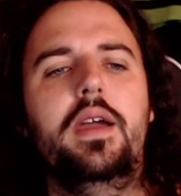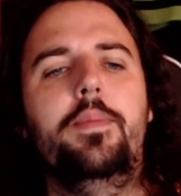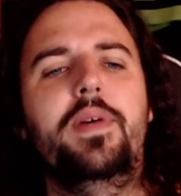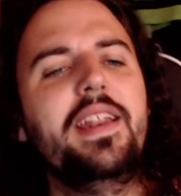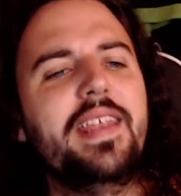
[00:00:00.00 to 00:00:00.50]

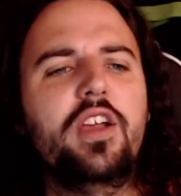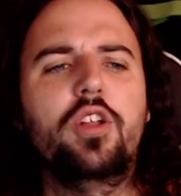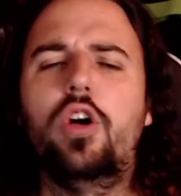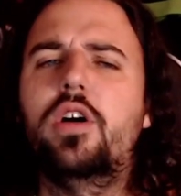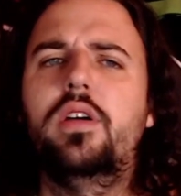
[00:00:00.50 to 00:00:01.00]
But I'd take a
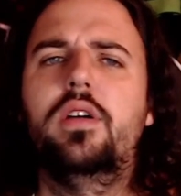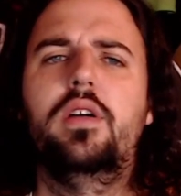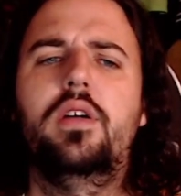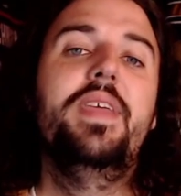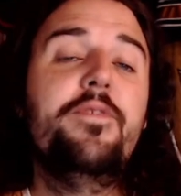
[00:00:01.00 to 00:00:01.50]
look.
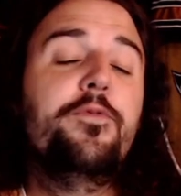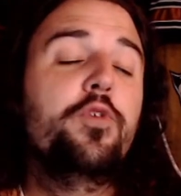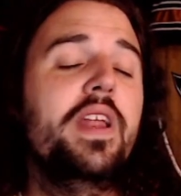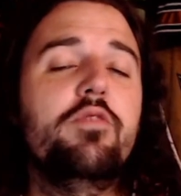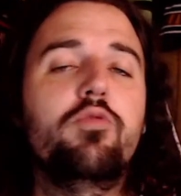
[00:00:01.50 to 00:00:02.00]
If for
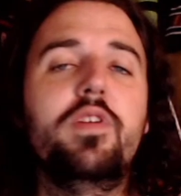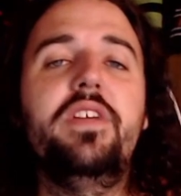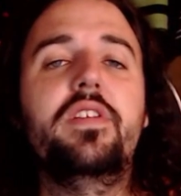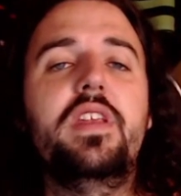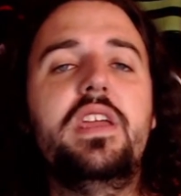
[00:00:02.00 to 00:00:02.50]
any
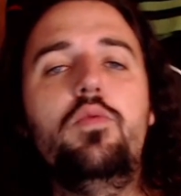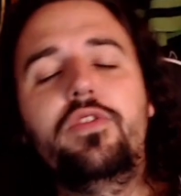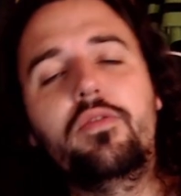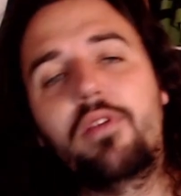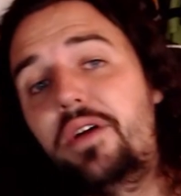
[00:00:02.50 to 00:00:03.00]
reason he was
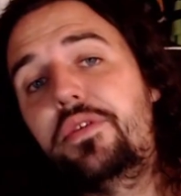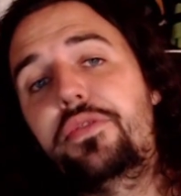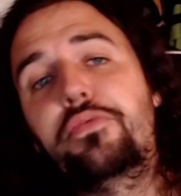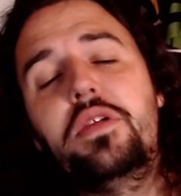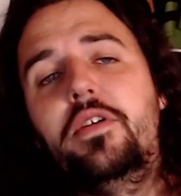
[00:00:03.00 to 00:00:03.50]
around the
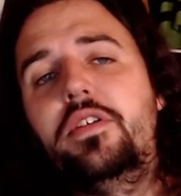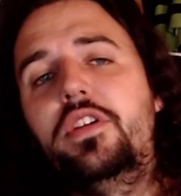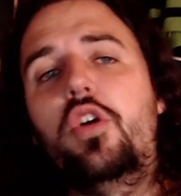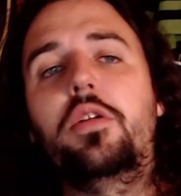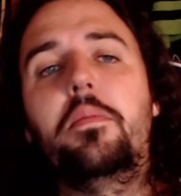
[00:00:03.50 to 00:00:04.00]
$3 million
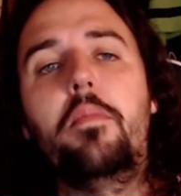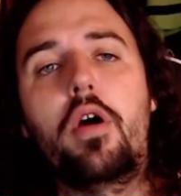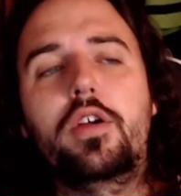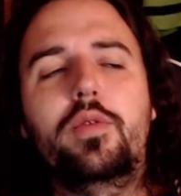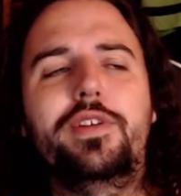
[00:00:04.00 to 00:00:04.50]

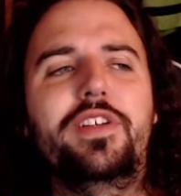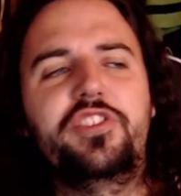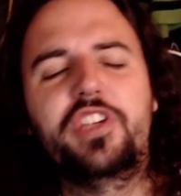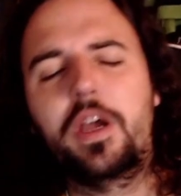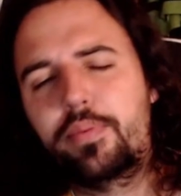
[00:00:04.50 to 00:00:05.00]
mark, which there's
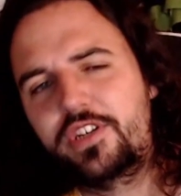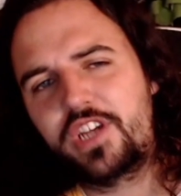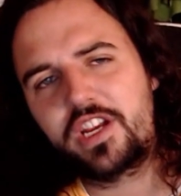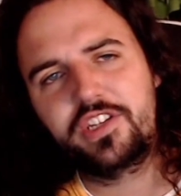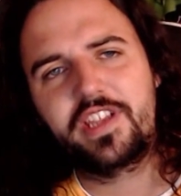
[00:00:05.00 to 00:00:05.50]
some
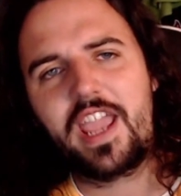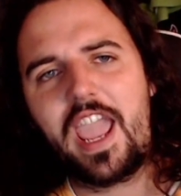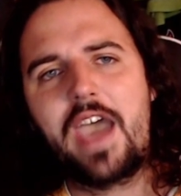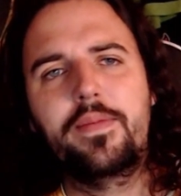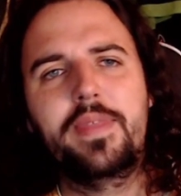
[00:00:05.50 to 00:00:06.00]
projections that
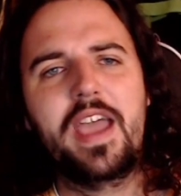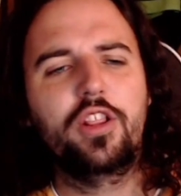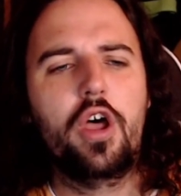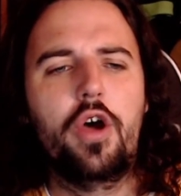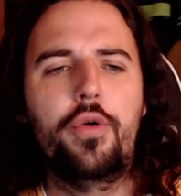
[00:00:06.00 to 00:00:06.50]
have him that
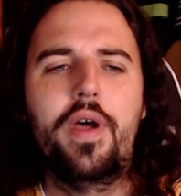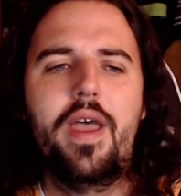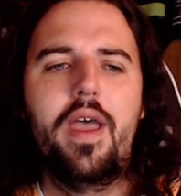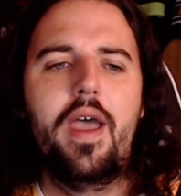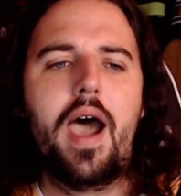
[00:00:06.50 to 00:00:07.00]
low,
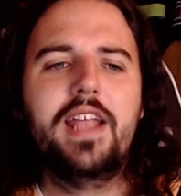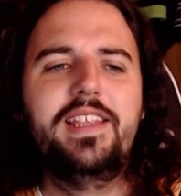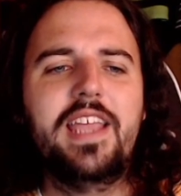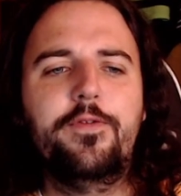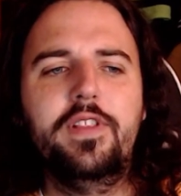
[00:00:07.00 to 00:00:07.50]
I
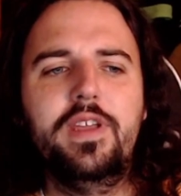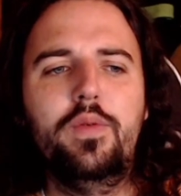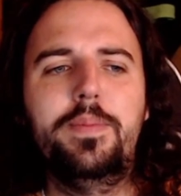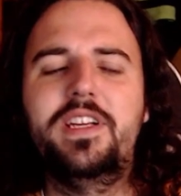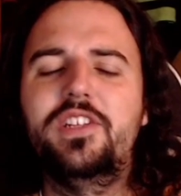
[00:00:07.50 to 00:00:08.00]
definitely
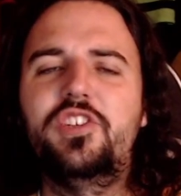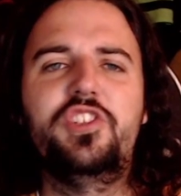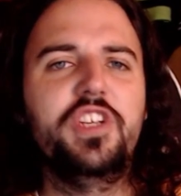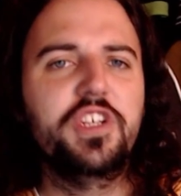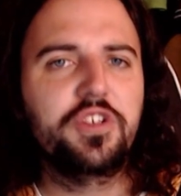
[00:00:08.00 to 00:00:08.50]
would be
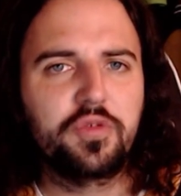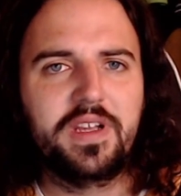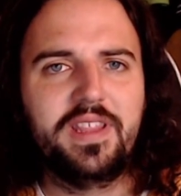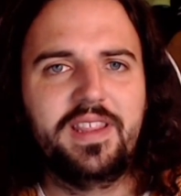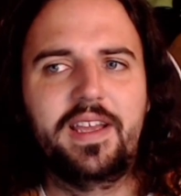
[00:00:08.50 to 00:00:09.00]

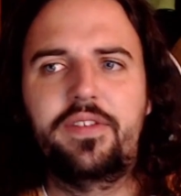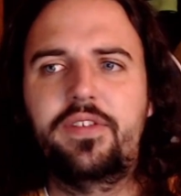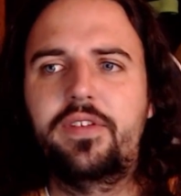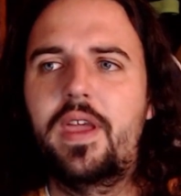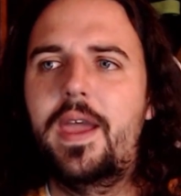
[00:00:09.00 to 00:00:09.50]
considering this.